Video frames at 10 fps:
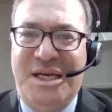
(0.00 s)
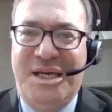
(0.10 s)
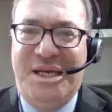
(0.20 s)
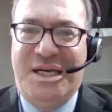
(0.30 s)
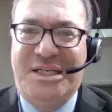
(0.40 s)

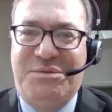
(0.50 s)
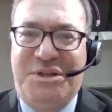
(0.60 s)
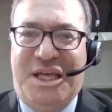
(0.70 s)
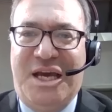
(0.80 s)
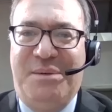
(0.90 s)
Yes, with
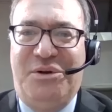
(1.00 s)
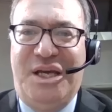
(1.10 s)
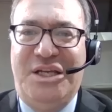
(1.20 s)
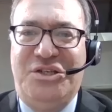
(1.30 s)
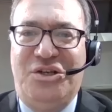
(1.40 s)
the capital
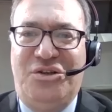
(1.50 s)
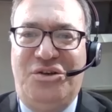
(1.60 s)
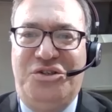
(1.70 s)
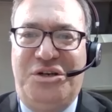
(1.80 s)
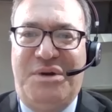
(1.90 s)
gains
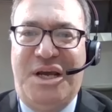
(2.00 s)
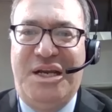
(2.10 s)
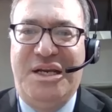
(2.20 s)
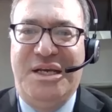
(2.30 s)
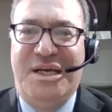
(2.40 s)
inclusion
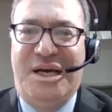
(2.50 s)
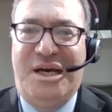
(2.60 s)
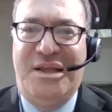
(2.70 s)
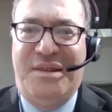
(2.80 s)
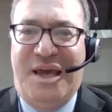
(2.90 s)
rate,
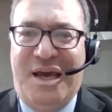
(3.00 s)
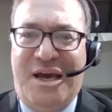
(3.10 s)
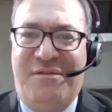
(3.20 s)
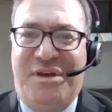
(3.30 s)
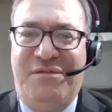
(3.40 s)
uh, they
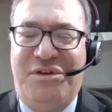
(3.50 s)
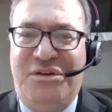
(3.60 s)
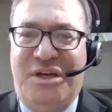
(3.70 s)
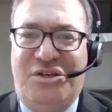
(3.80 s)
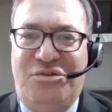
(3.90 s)
have given you
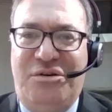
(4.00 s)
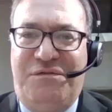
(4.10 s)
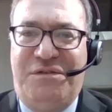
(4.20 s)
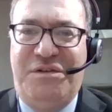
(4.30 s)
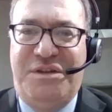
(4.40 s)
that
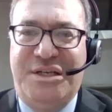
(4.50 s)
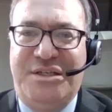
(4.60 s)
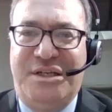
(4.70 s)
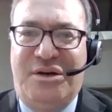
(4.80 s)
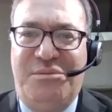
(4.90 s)

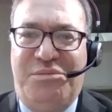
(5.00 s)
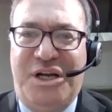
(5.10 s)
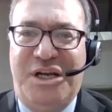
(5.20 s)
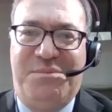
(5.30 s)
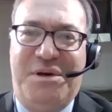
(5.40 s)
$250,000
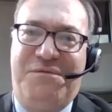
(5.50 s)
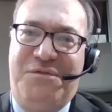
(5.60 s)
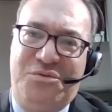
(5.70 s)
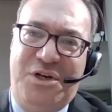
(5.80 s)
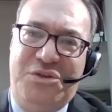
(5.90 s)
break, but for
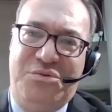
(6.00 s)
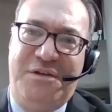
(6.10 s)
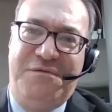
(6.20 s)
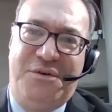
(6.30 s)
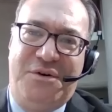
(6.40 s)

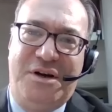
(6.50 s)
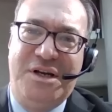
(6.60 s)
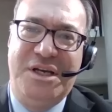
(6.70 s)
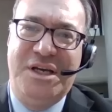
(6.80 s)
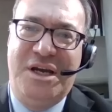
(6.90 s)
2024,
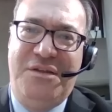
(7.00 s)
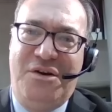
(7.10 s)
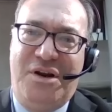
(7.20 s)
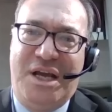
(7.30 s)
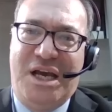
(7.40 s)
they're
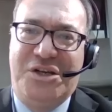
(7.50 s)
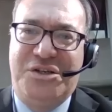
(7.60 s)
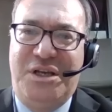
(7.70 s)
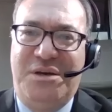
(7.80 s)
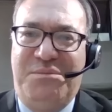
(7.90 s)
going to
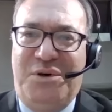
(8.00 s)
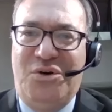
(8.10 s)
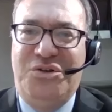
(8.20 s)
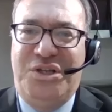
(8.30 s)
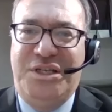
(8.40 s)
actually
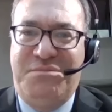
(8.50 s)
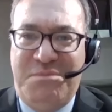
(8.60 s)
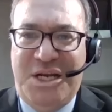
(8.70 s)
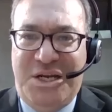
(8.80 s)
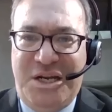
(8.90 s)
impose this
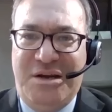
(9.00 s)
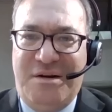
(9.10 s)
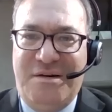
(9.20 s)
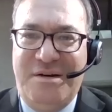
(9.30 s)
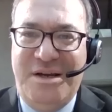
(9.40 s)

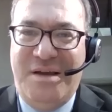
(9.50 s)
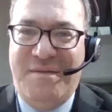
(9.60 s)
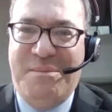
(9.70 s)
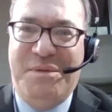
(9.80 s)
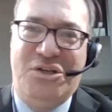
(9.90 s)
mid-year. And
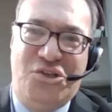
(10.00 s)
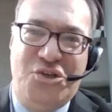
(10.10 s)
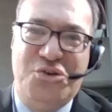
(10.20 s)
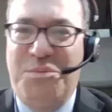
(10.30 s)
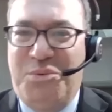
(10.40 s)
that means
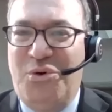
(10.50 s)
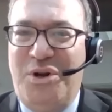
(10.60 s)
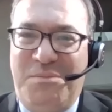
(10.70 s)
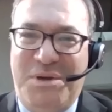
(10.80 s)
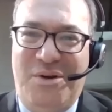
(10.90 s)
two
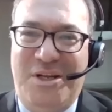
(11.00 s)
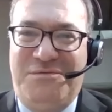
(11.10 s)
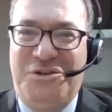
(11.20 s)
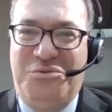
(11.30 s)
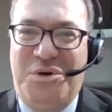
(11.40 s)
reporting periods
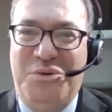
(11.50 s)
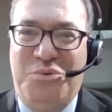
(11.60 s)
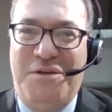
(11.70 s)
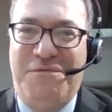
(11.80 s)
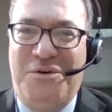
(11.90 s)
for
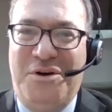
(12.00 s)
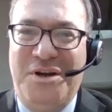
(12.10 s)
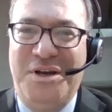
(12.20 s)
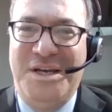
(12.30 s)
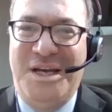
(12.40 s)
2024.
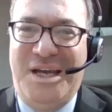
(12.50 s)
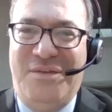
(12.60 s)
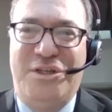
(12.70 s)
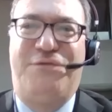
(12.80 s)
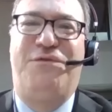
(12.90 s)
Again,
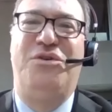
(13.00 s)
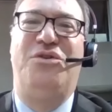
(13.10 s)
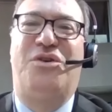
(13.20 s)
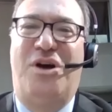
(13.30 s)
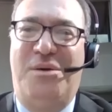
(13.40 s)
this
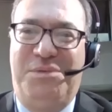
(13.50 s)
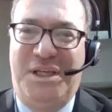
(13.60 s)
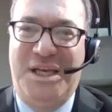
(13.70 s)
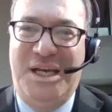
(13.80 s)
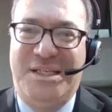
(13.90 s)
further
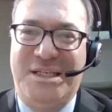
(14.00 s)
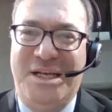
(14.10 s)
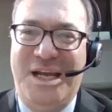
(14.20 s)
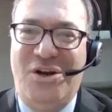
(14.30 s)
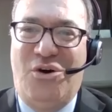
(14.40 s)
complicates
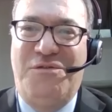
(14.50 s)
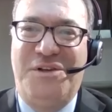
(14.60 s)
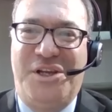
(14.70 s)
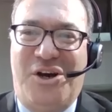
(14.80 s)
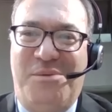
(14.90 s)
an
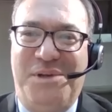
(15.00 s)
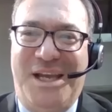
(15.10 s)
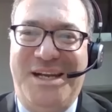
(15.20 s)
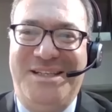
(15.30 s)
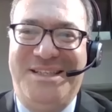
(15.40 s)
overly
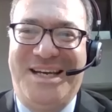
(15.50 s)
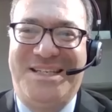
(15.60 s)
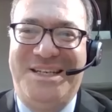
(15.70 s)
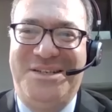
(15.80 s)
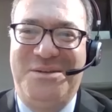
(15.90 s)
complicated tax
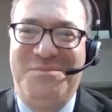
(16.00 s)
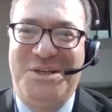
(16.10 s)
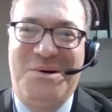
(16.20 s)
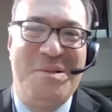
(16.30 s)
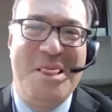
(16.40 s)
system.
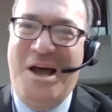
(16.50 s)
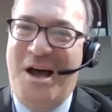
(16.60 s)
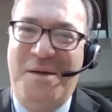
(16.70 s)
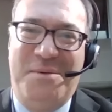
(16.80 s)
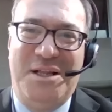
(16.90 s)
So
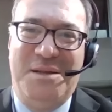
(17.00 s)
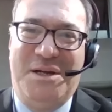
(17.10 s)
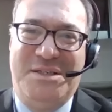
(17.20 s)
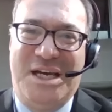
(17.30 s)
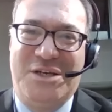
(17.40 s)
I'm all
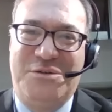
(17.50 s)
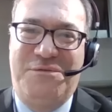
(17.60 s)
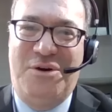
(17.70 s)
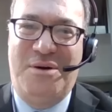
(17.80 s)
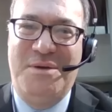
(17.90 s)
about tax
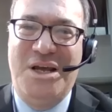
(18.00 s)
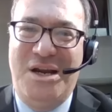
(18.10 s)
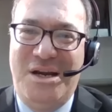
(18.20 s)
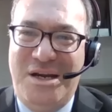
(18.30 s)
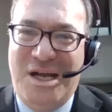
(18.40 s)
reform,
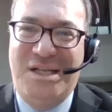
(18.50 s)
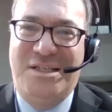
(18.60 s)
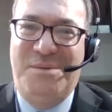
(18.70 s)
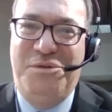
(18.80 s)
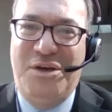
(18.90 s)
not
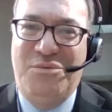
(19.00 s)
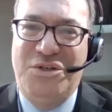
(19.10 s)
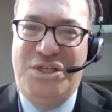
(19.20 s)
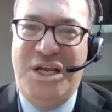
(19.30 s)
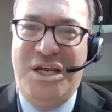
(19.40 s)
something that we're
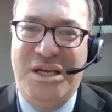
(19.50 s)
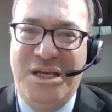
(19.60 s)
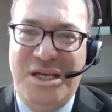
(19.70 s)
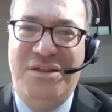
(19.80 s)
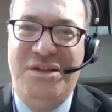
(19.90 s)
seeing
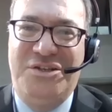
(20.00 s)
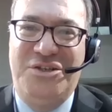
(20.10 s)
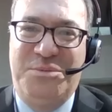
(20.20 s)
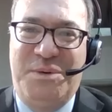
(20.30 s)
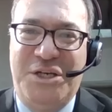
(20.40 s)
in this
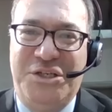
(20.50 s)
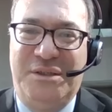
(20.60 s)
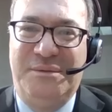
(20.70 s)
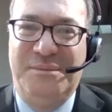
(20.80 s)
year's budget.